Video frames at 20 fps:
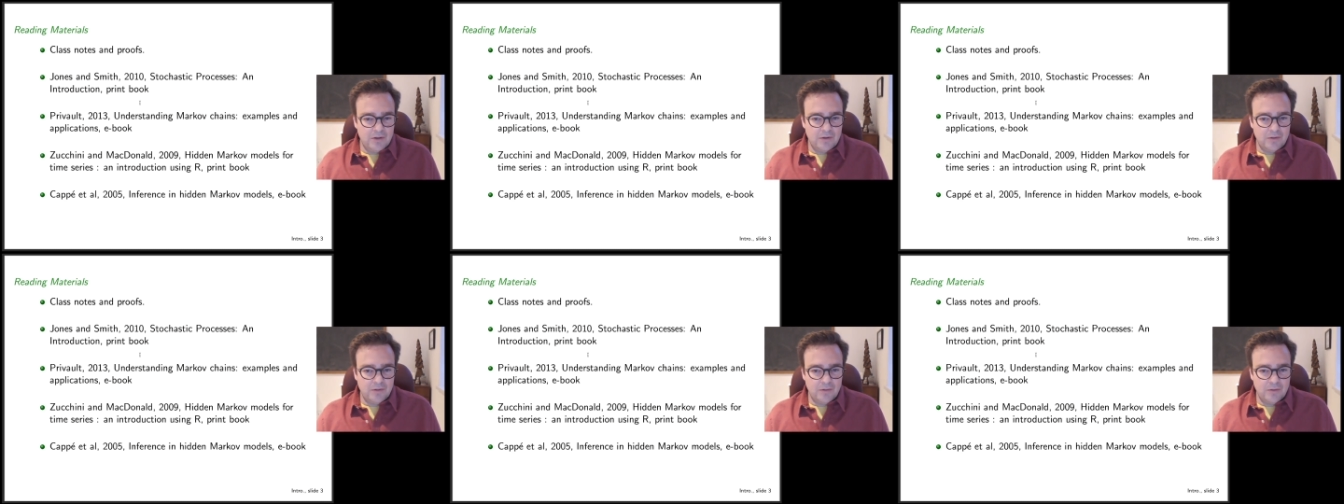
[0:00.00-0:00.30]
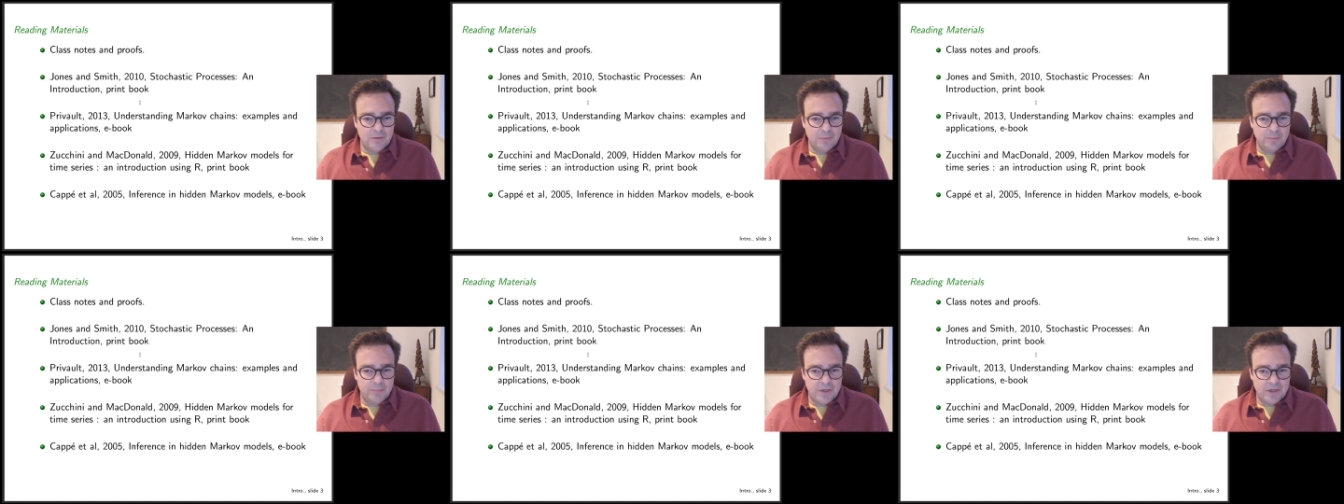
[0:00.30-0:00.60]

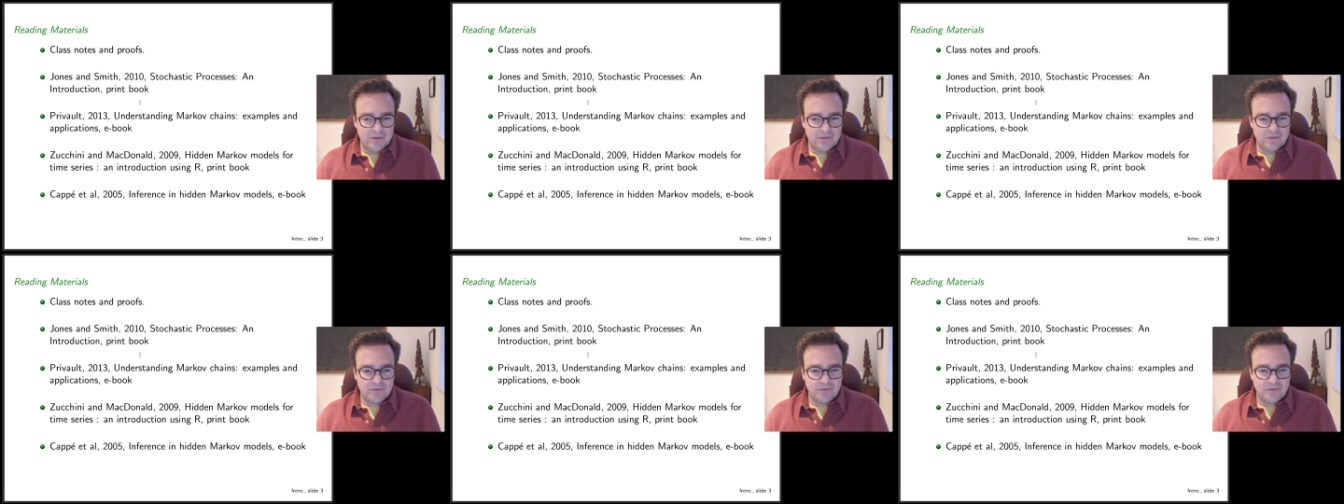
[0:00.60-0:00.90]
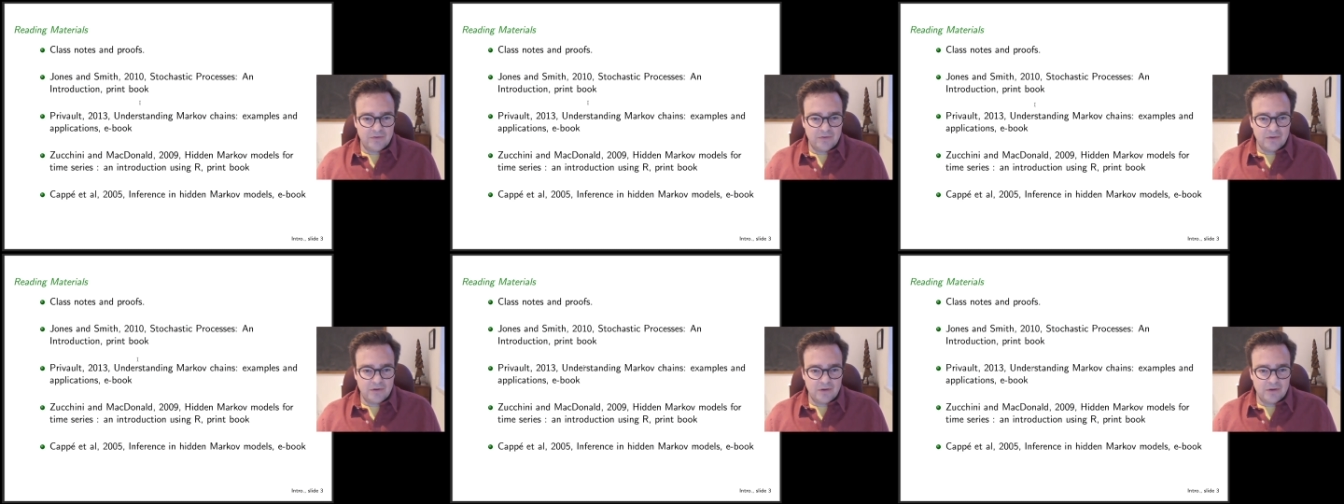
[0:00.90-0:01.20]
the
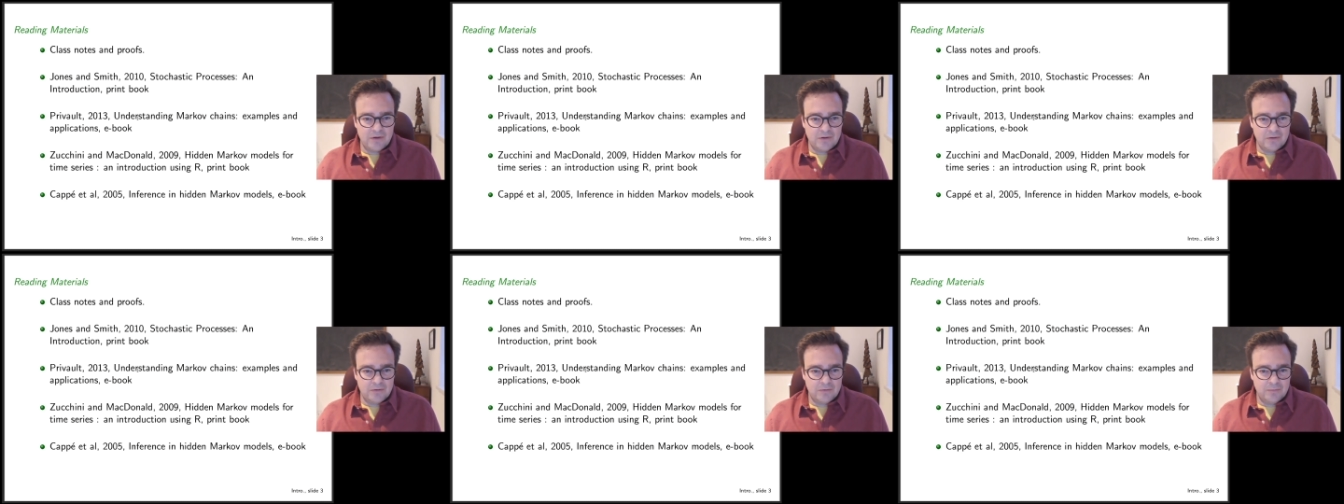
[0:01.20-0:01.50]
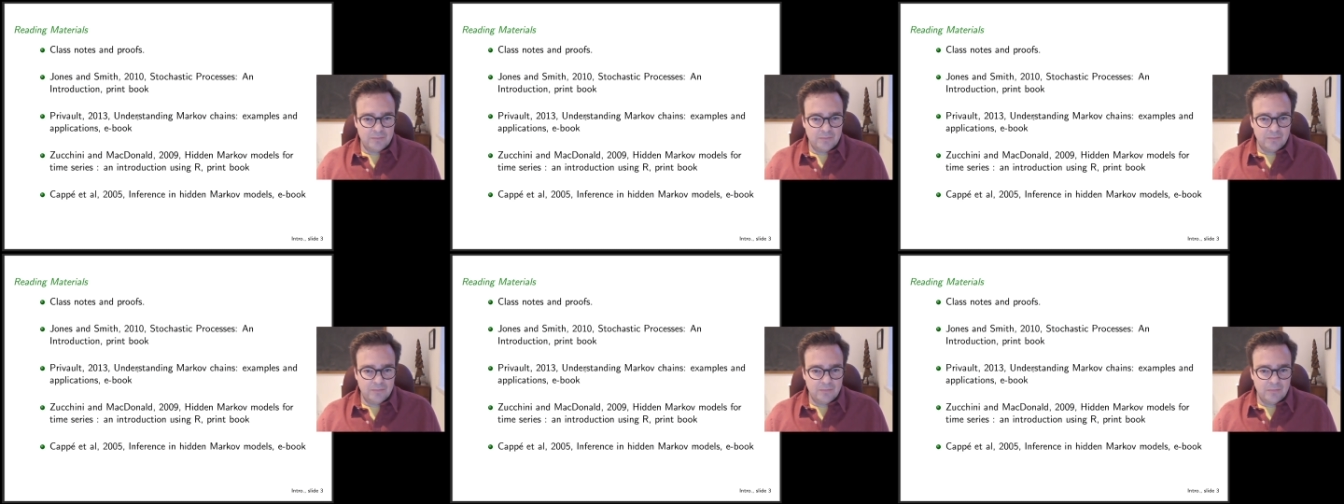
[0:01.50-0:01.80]
best
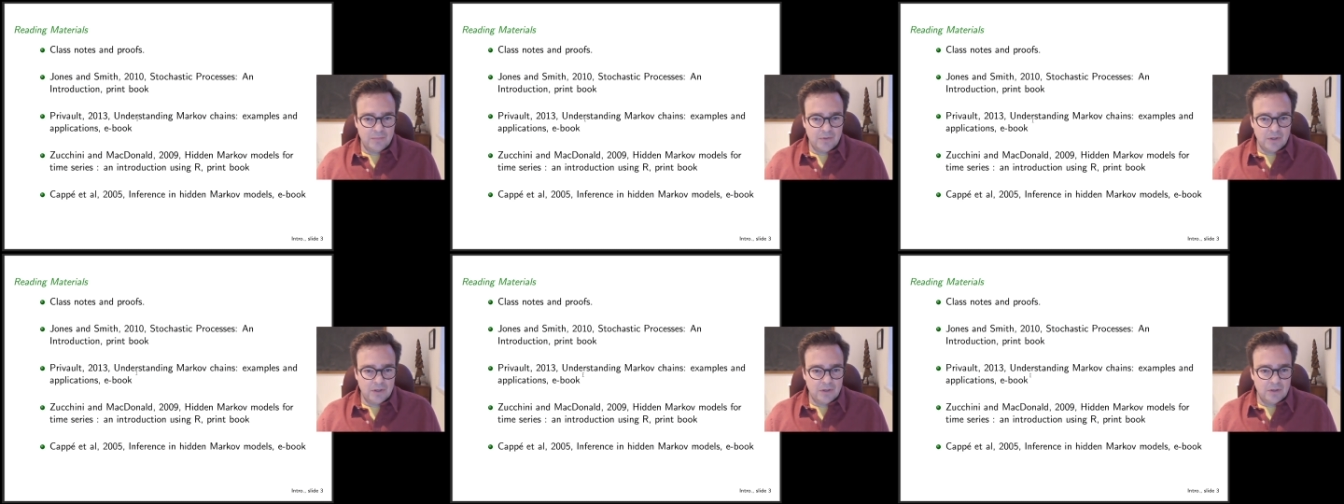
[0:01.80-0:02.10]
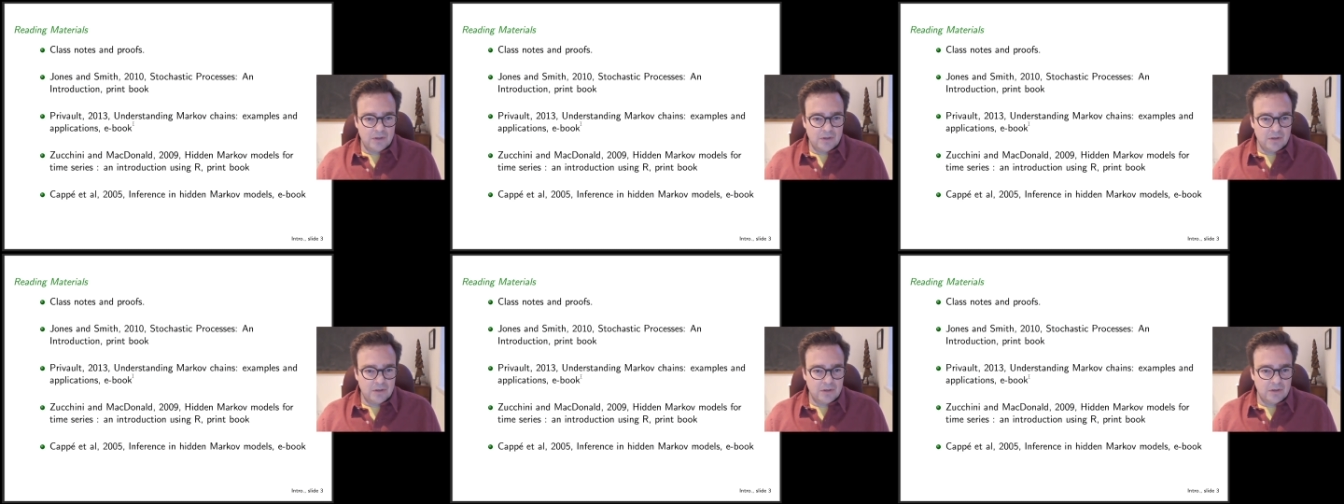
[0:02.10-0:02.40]
um,
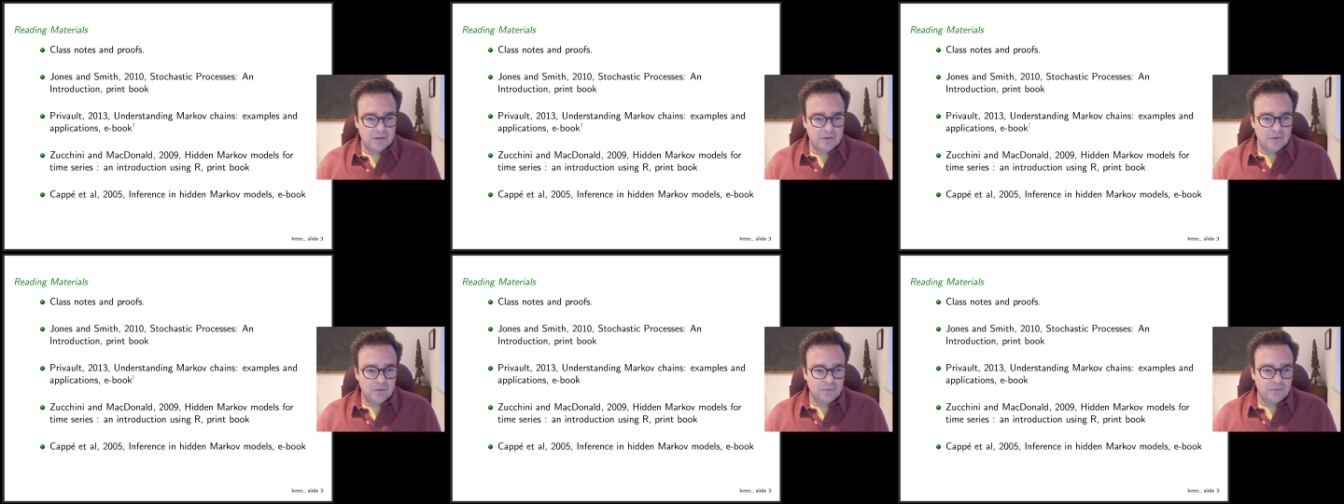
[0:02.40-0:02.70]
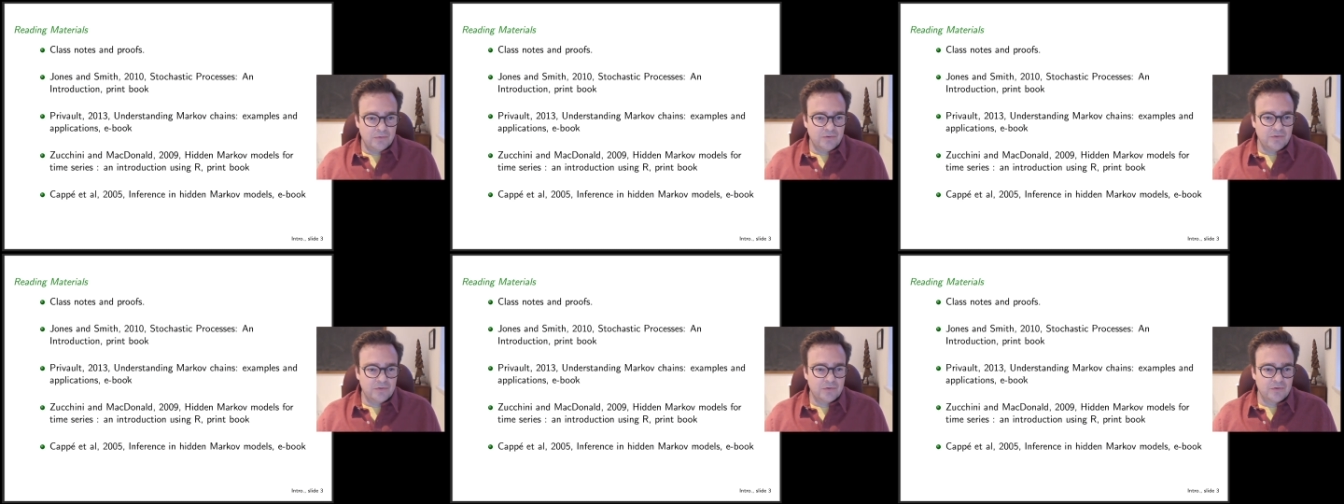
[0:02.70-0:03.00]
oh
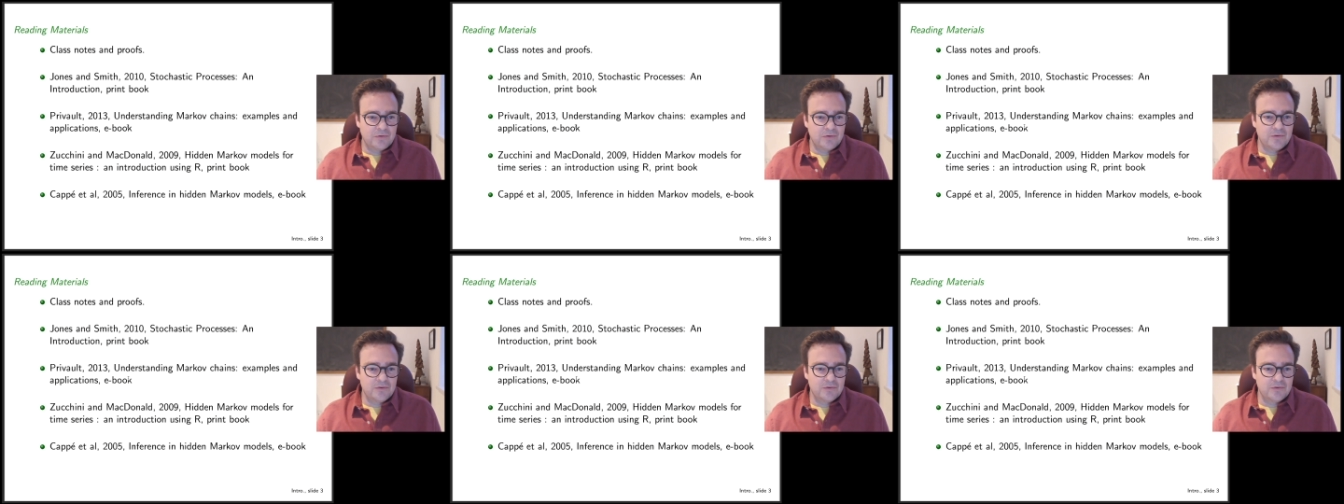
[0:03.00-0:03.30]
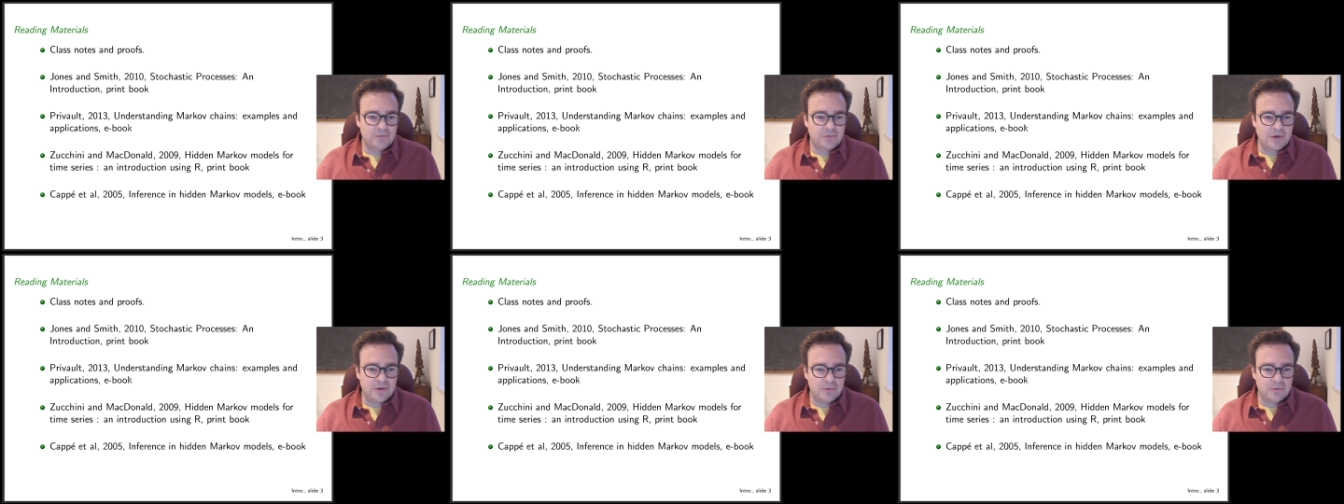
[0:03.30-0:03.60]
this is this is
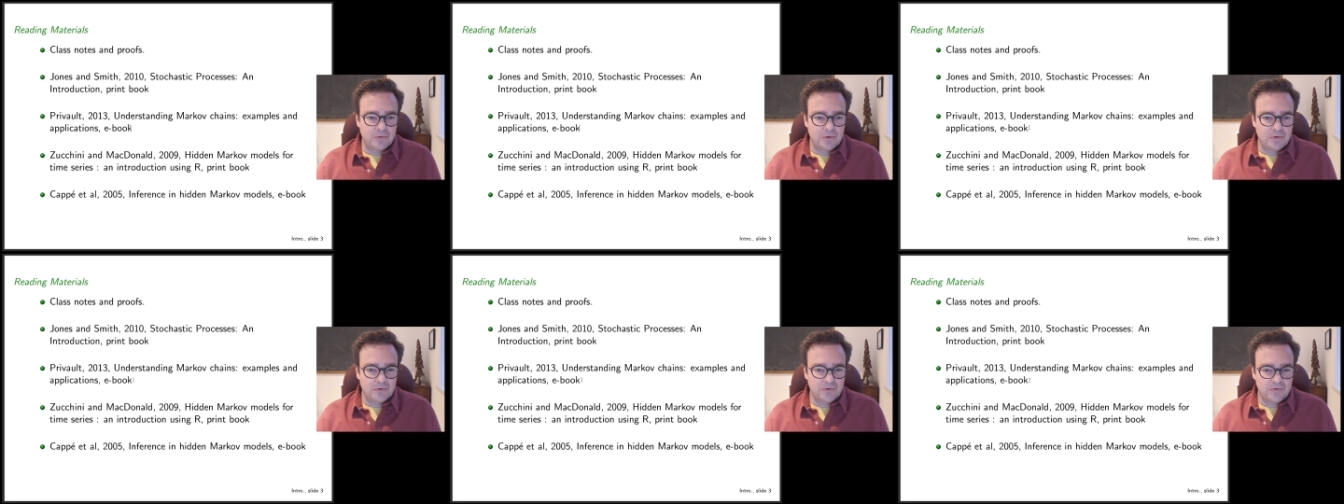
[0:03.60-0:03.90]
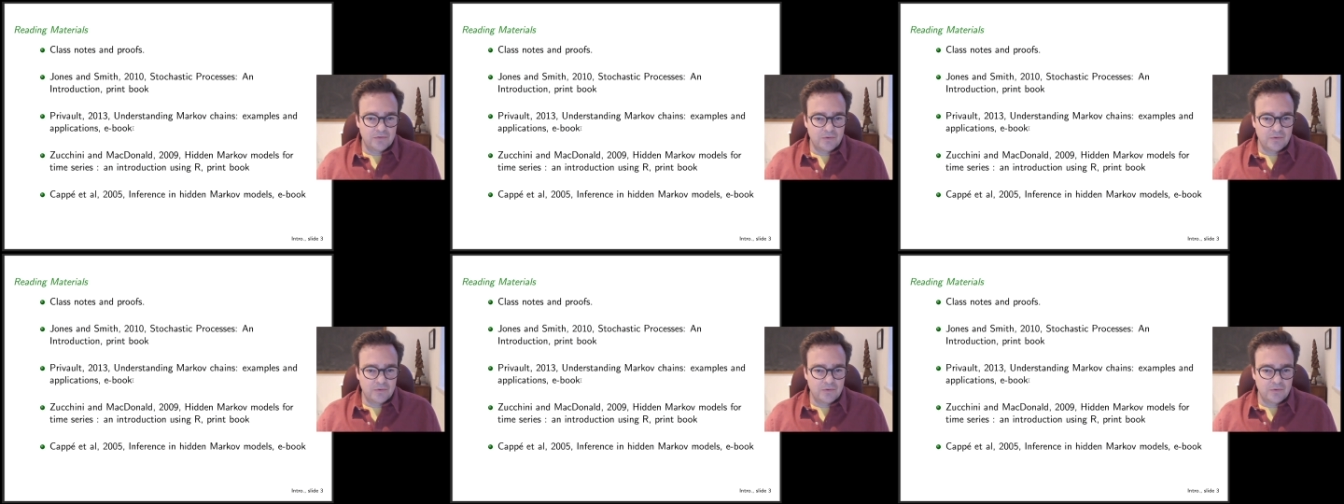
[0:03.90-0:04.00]
the right order.